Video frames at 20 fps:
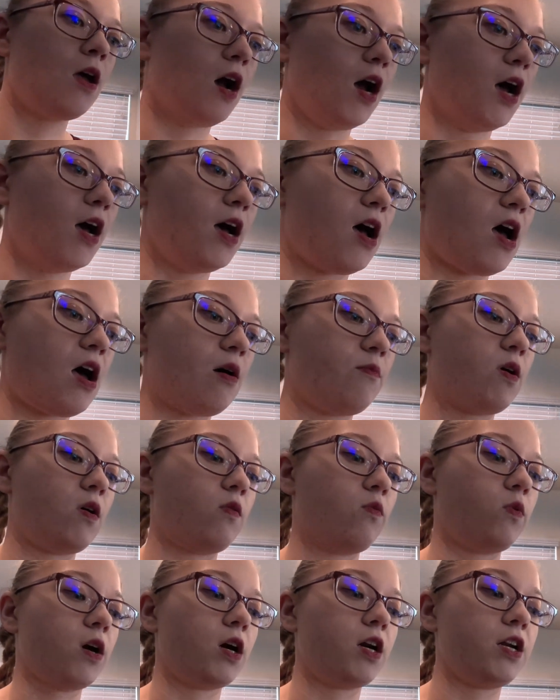
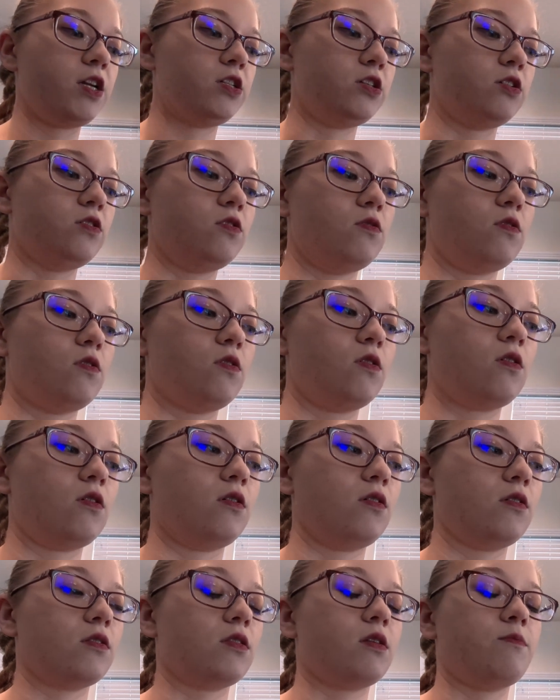we're going to do
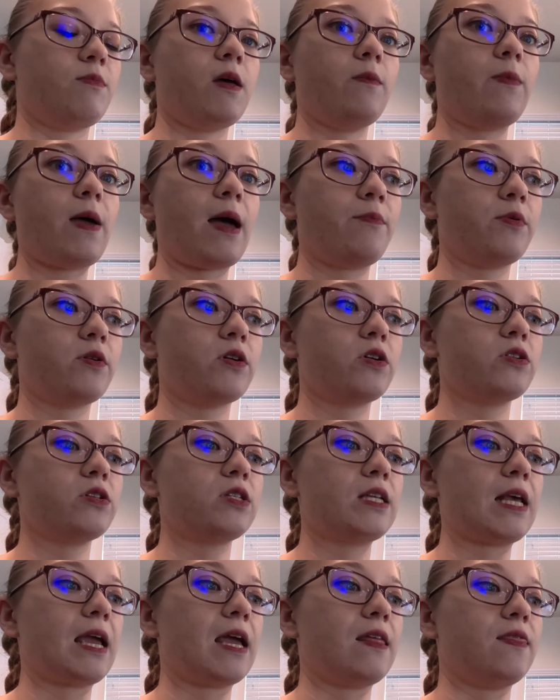the bell
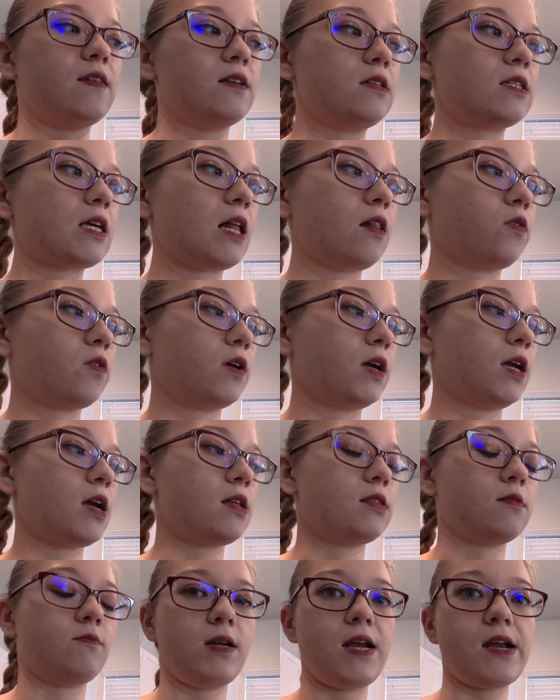peppers and the celery
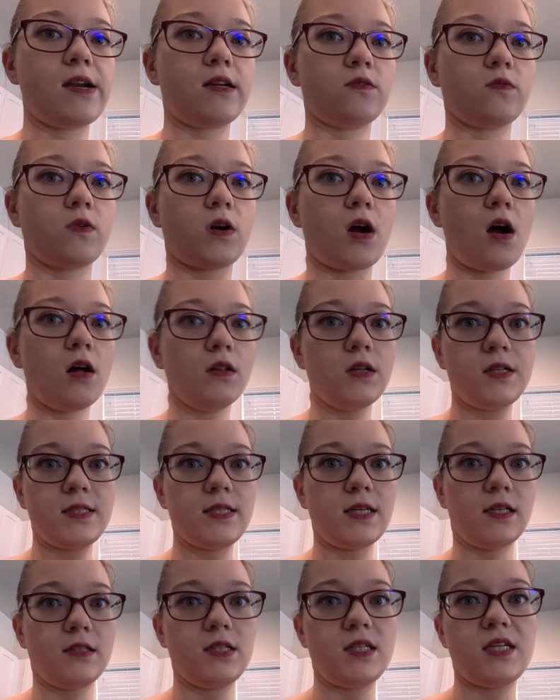and the bananas were all on
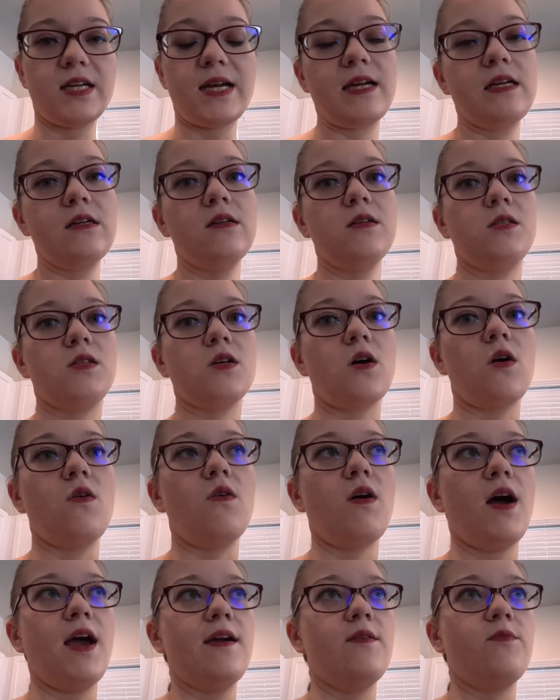sale today.
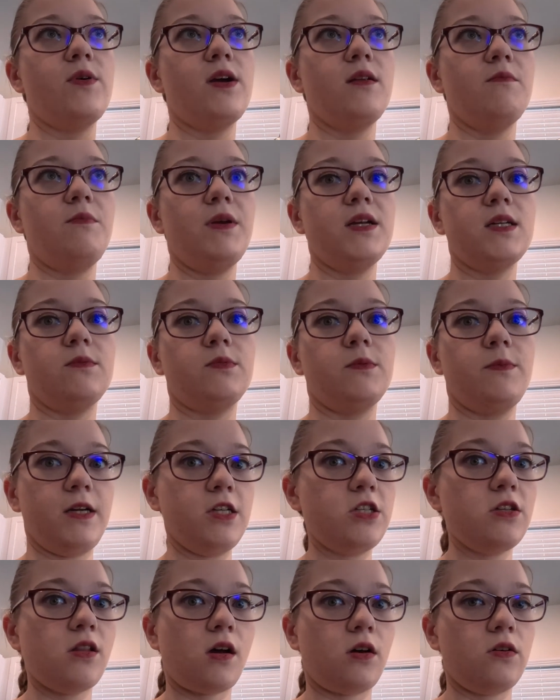So I went and picked up a
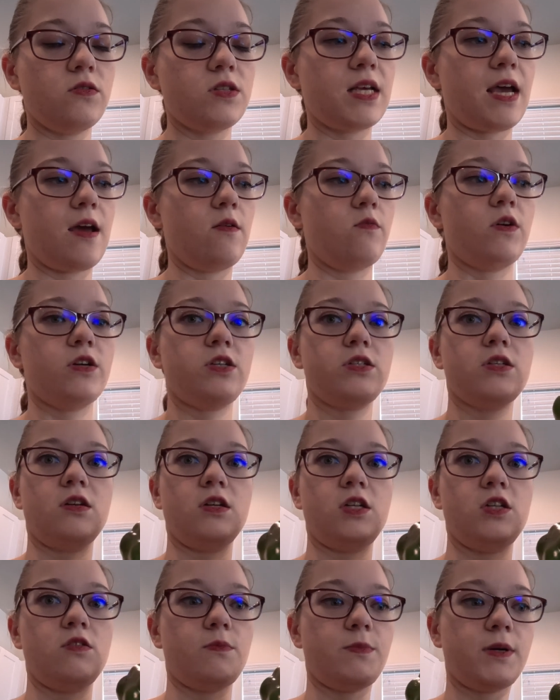bunch of those, and we're just
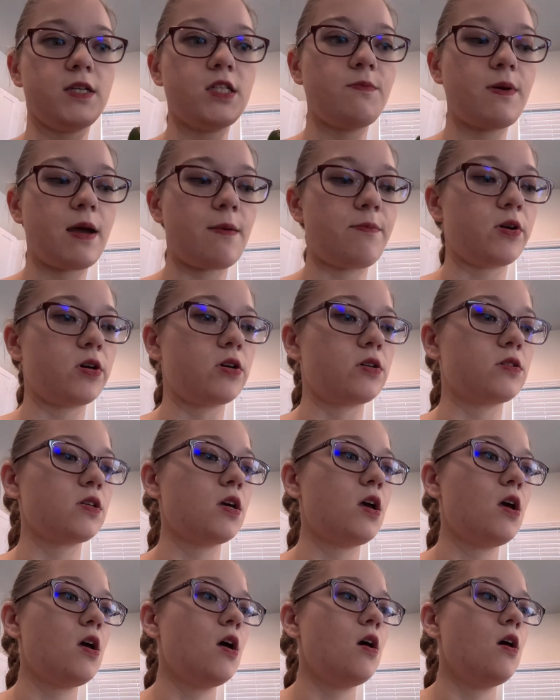going to do a bunch of peppers.
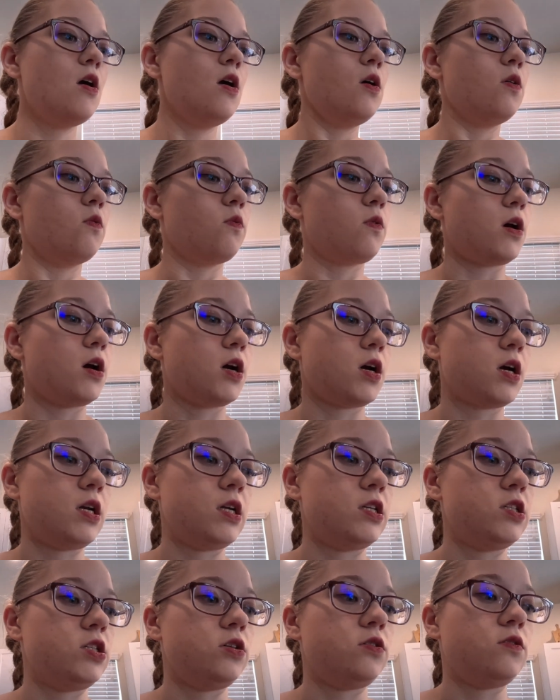We're going
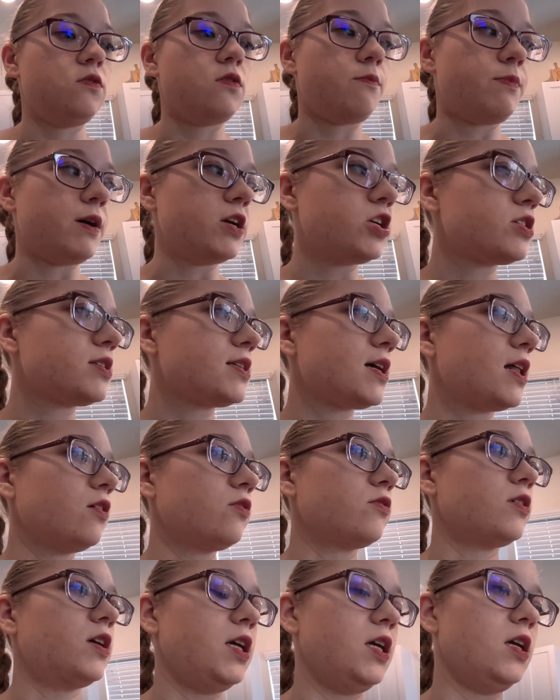to do a bunch of
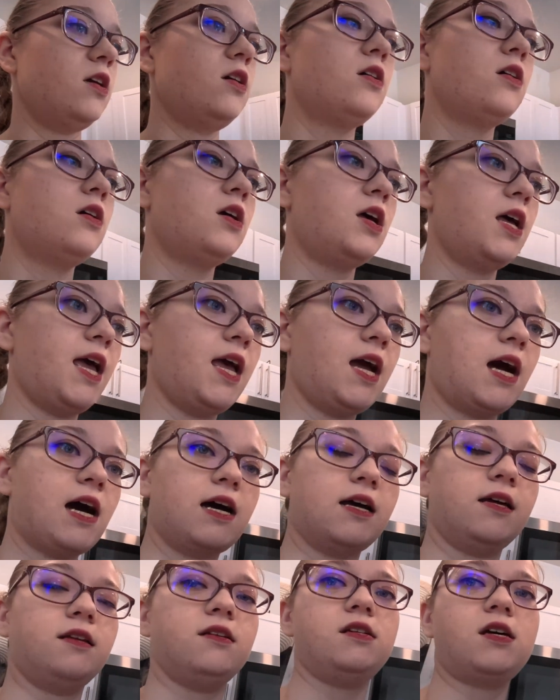celery,
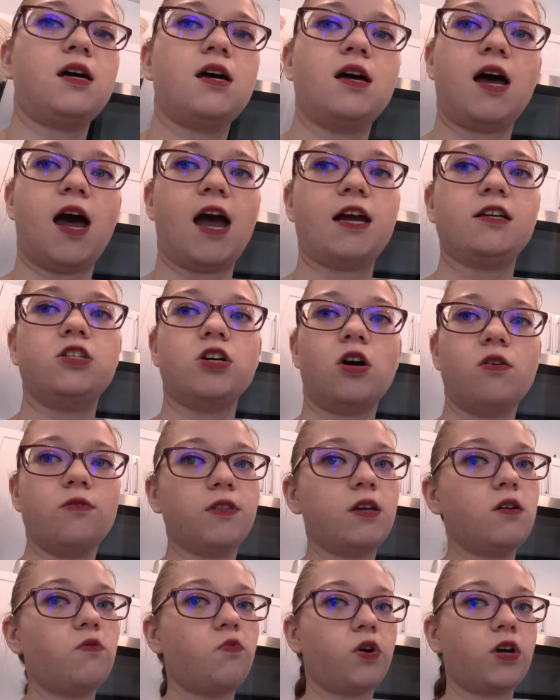and I don't
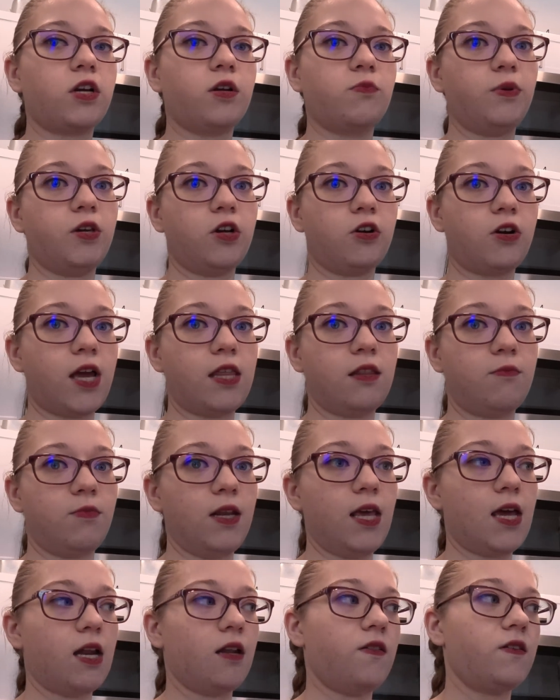think we're going to puree the
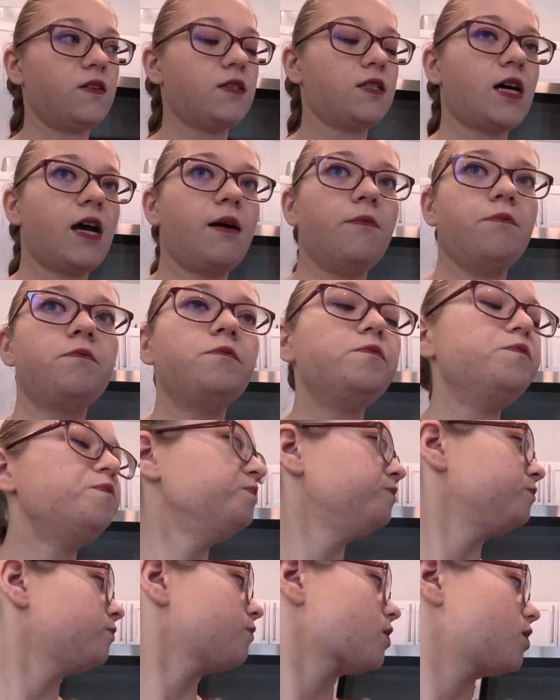banana this time
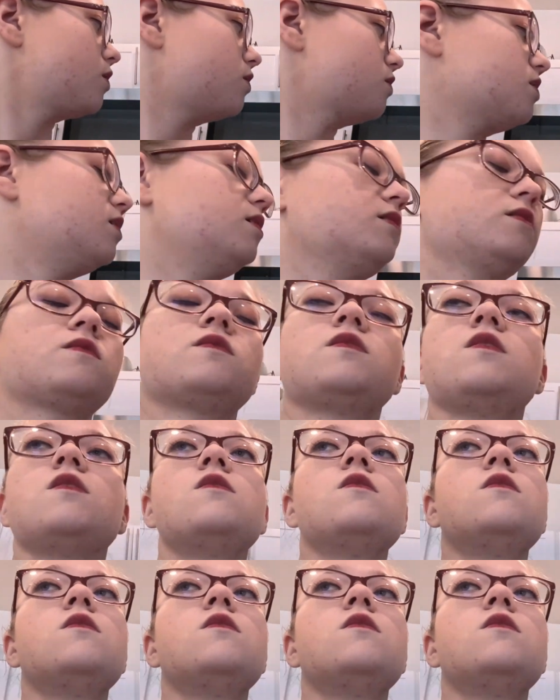because